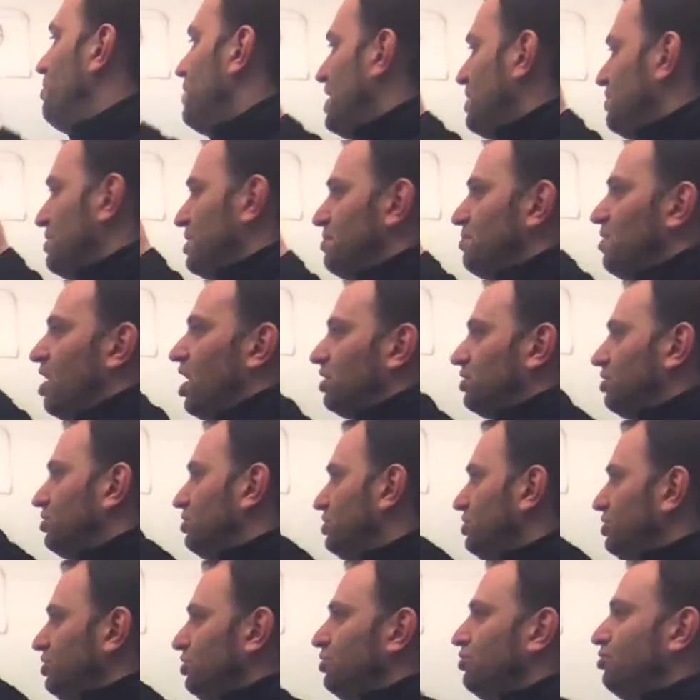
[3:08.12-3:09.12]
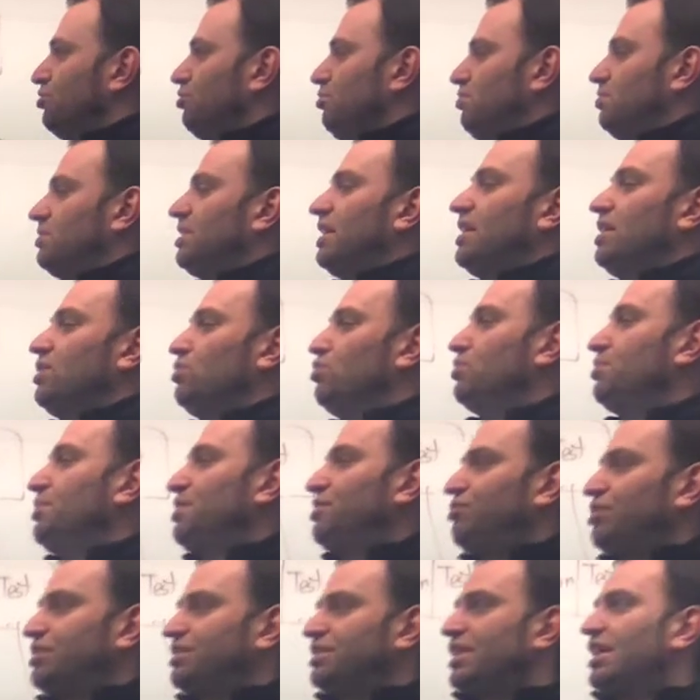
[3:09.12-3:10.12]
maybe model 2, like it would be
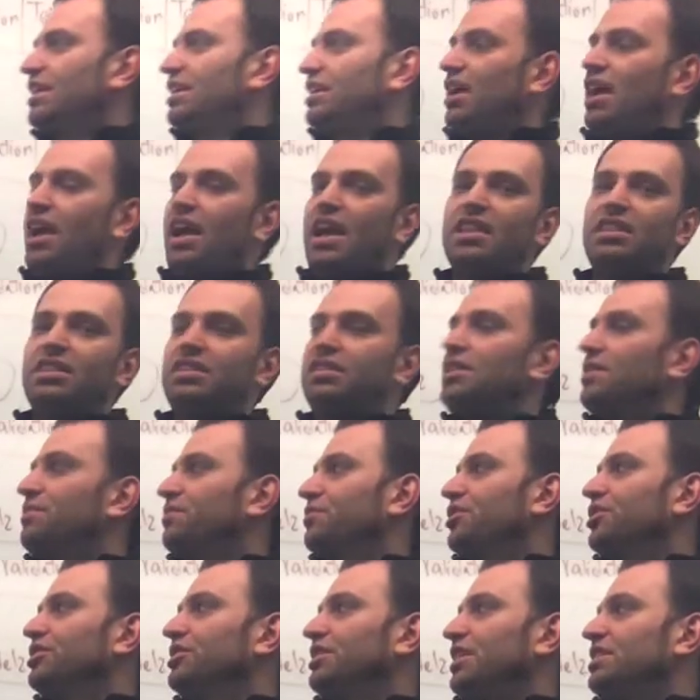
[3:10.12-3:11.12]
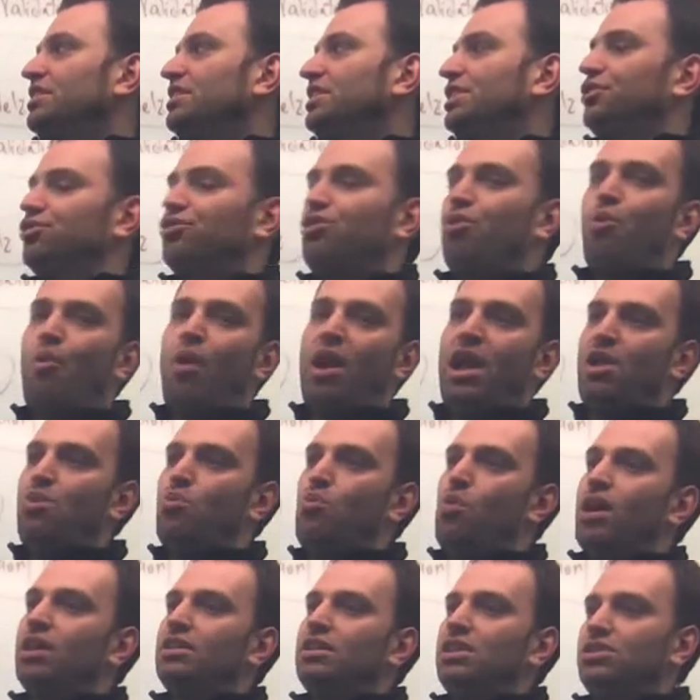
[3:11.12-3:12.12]
just like a different A0, A1,
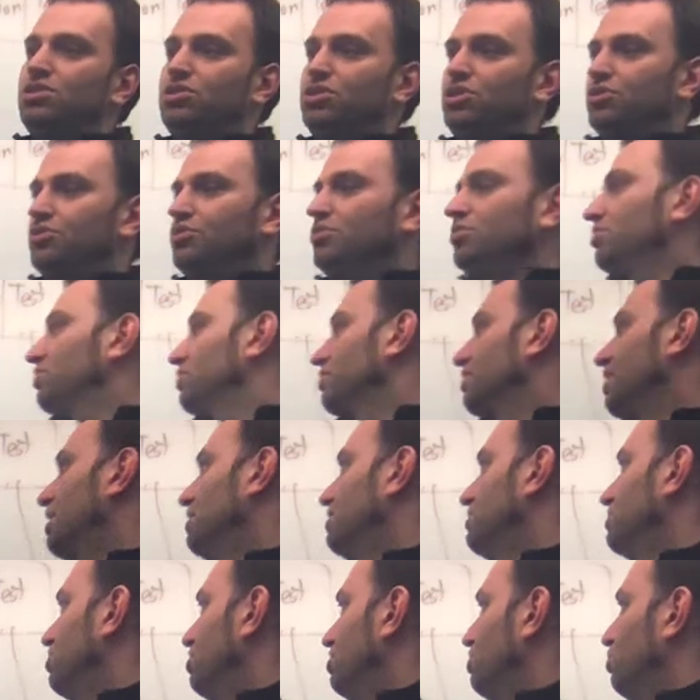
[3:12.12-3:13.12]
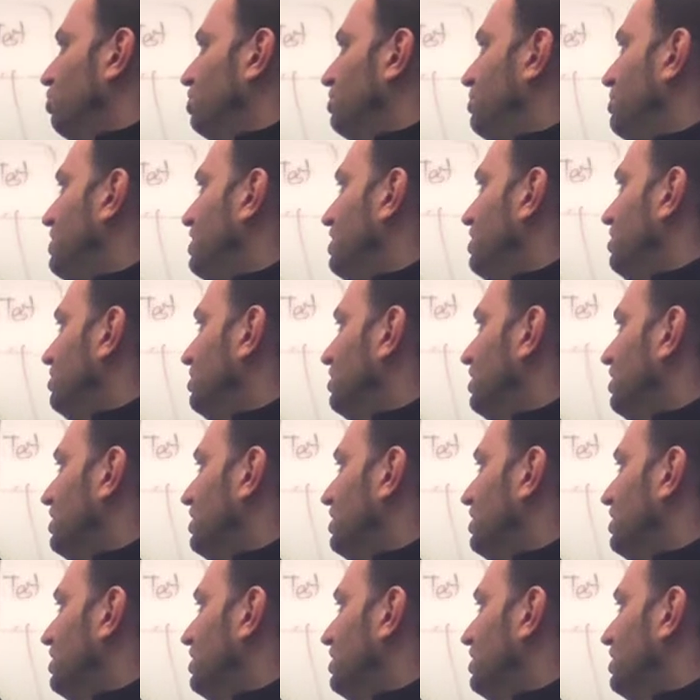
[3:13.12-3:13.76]
A2, right? So it would be